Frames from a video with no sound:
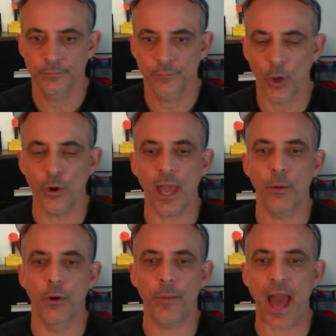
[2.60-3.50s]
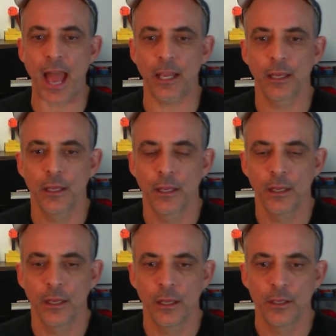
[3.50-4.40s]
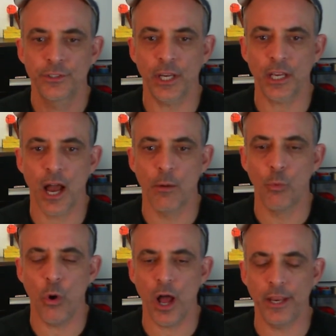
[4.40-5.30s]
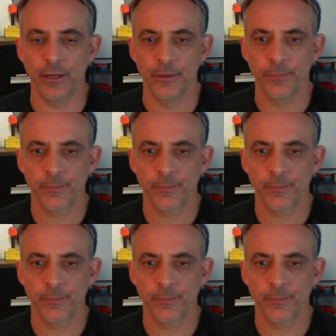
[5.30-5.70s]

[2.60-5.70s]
Okay, we're back. Sitcom 1.